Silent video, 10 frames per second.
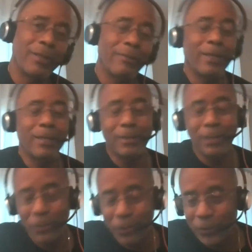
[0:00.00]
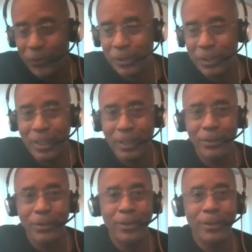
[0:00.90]
I've got a sister who's a
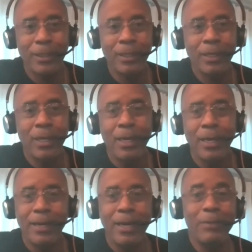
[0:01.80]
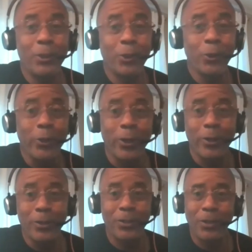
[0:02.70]
doctor, and I'm a junior.
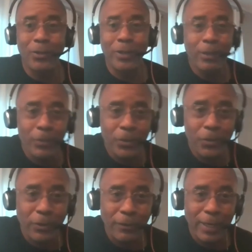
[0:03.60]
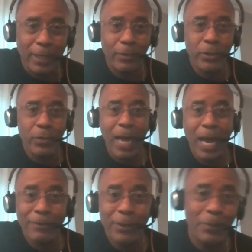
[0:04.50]
So he was sort of like, well, you
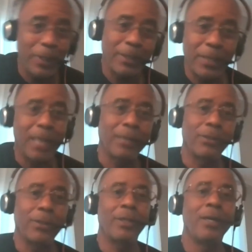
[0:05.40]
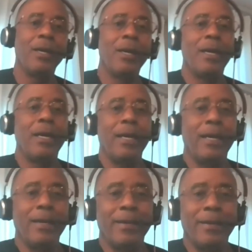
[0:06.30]
have to be a doctor.
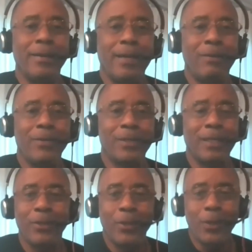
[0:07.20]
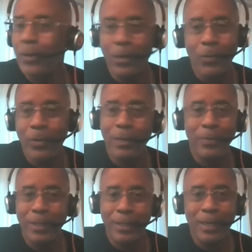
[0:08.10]
And I was like, no, I don't want to
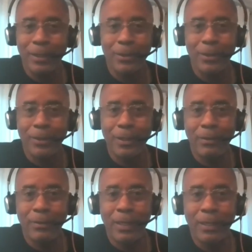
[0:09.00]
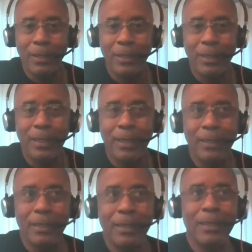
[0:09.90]
be a doctor.
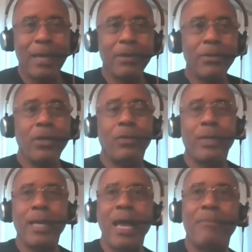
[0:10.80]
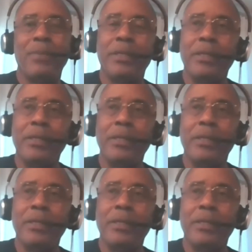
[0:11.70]
I don't know what happened.